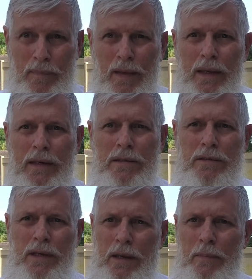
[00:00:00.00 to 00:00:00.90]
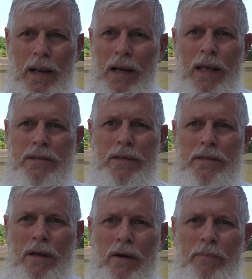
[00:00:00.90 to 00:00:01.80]
I can just take my
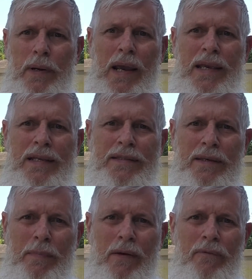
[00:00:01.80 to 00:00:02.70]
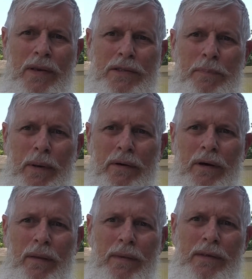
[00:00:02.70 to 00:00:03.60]
glasses off, but I can see my face better
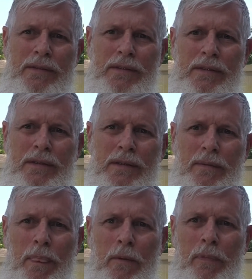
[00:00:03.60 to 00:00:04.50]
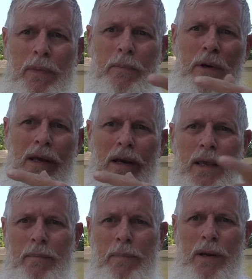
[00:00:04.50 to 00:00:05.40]
on this. The bright
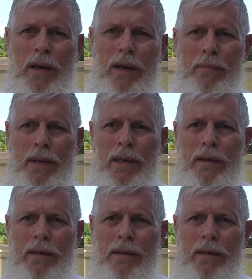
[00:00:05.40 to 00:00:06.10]
light behind me.